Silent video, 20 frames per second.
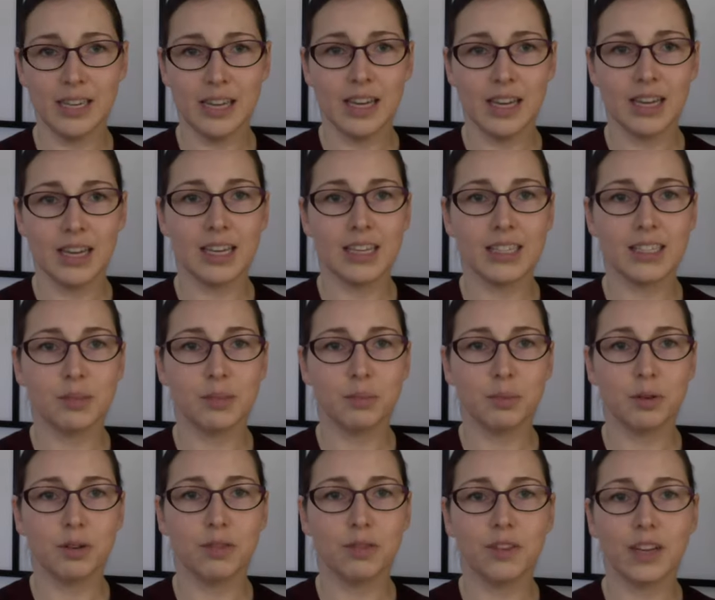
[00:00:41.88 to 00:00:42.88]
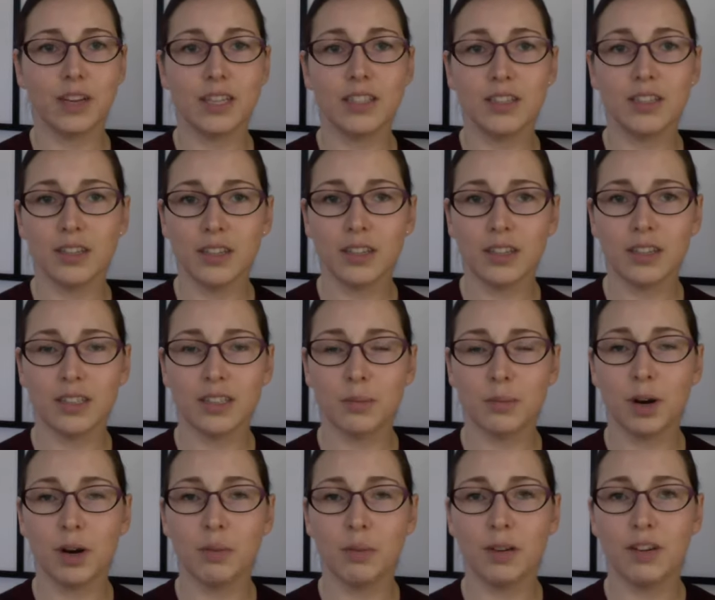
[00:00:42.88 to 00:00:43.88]
He is a professor in the
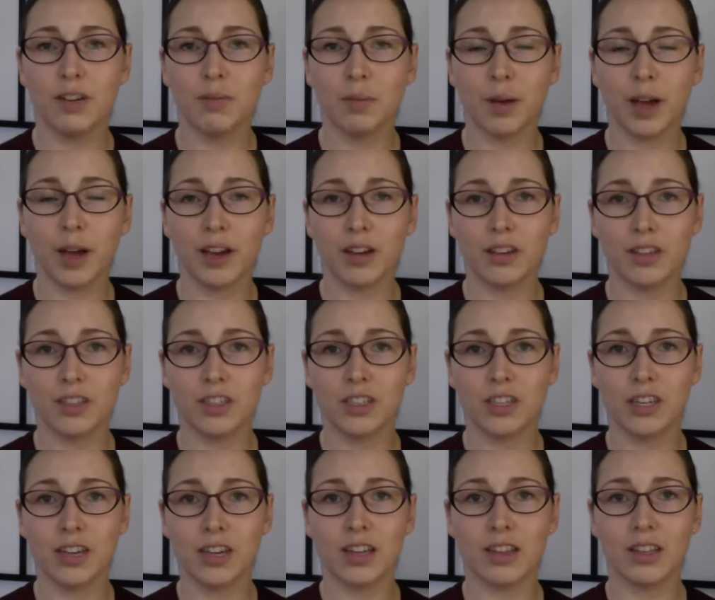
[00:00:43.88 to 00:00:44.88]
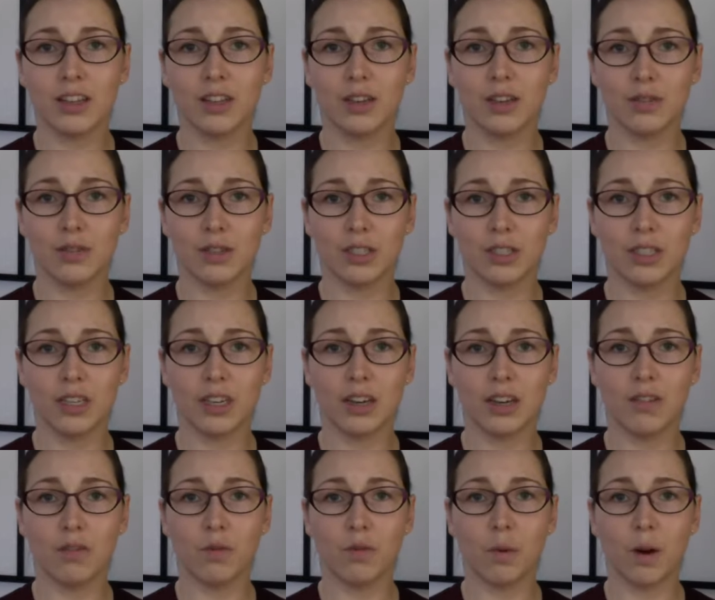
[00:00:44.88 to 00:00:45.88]
Department of Biology at the
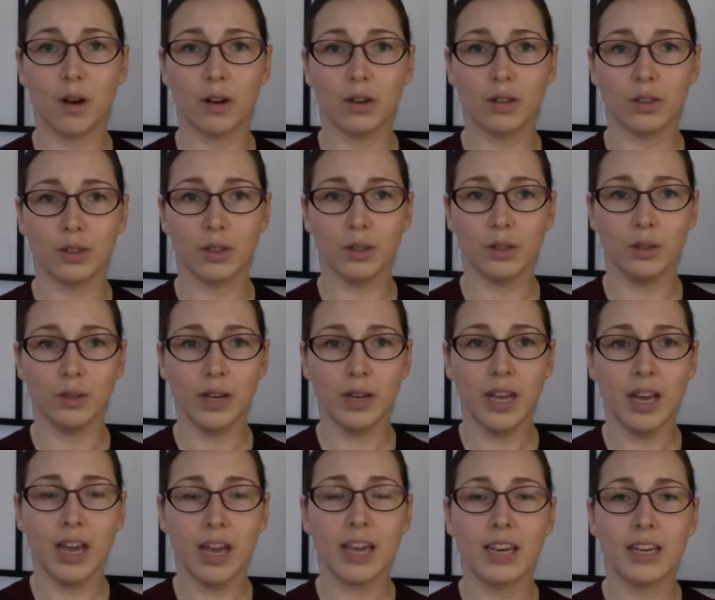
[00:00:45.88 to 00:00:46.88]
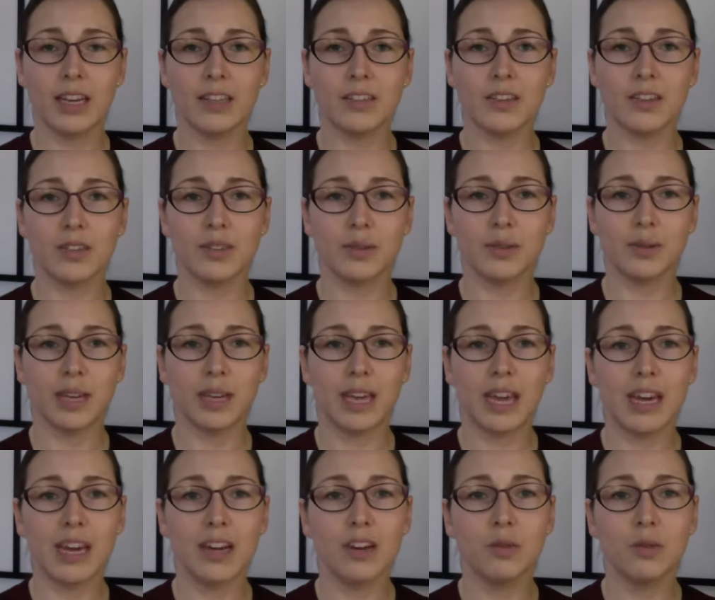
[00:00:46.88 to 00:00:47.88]
University of Waterloo, and he is also a
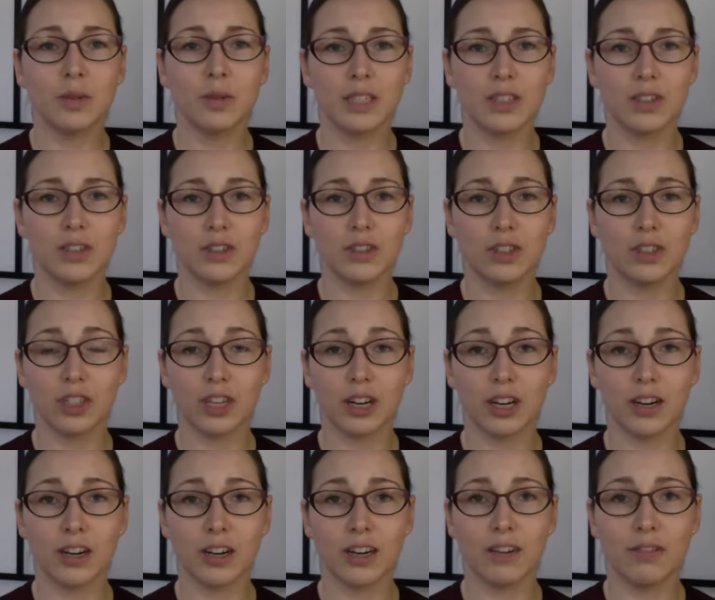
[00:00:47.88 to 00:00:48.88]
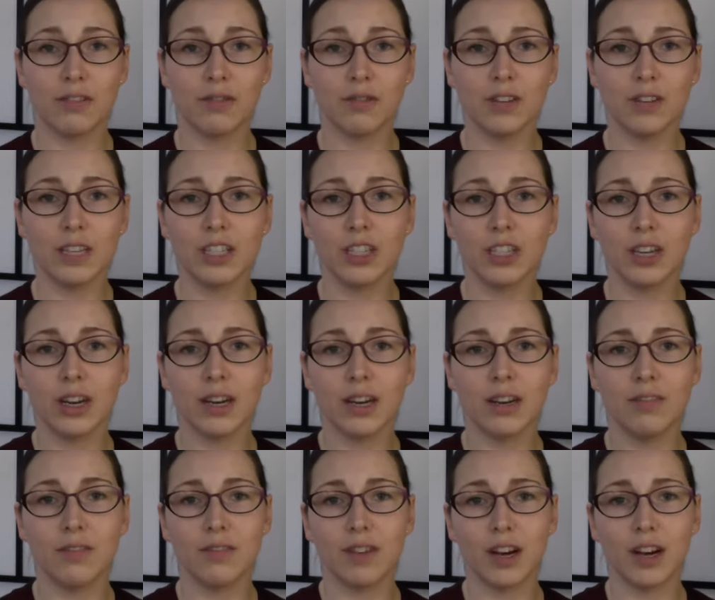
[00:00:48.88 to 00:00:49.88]
Canada Research Chair in Fish and
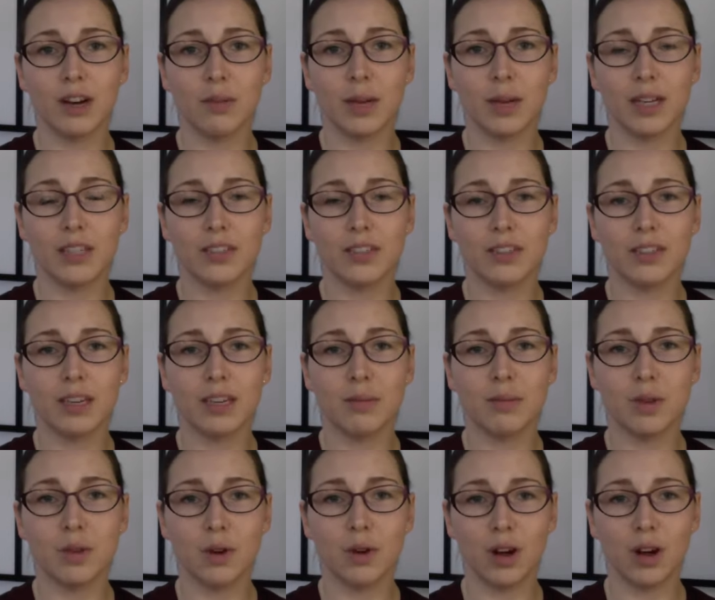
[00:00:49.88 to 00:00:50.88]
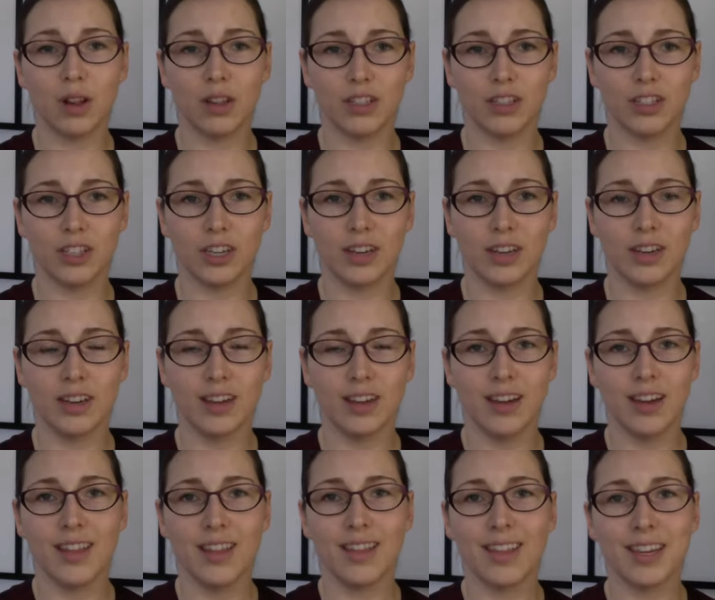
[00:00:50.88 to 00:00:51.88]
Environmental Immunology.
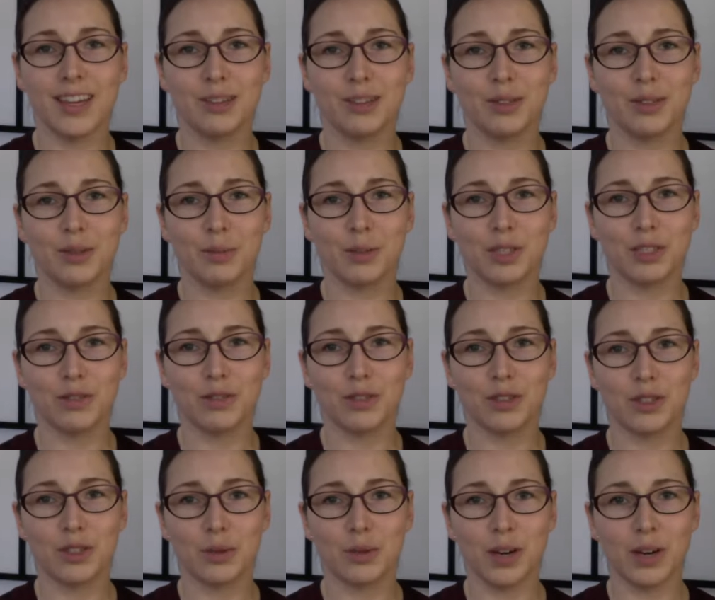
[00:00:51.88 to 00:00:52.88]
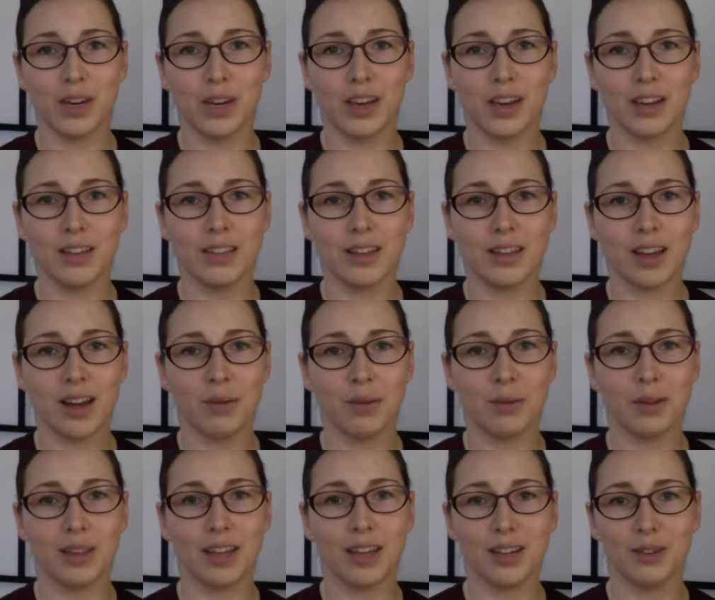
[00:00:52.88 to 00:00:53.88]
Thank you so much for joining us. I
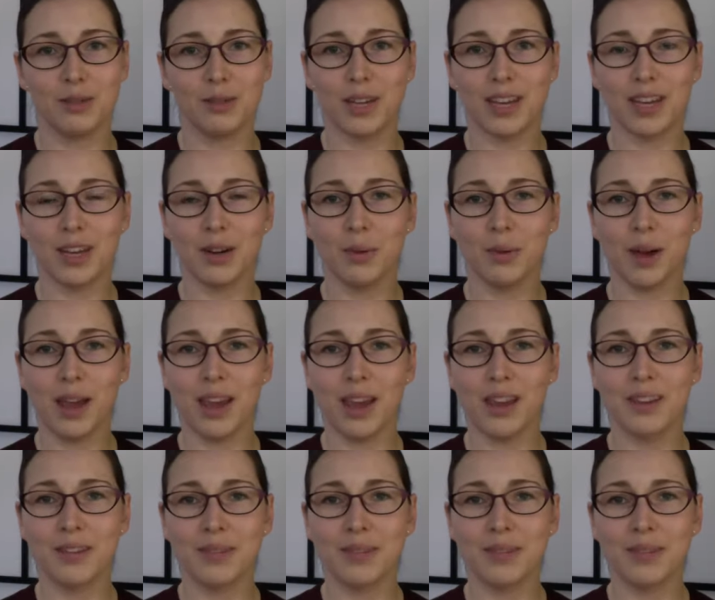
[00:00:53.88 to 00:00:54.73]
will let you take it away.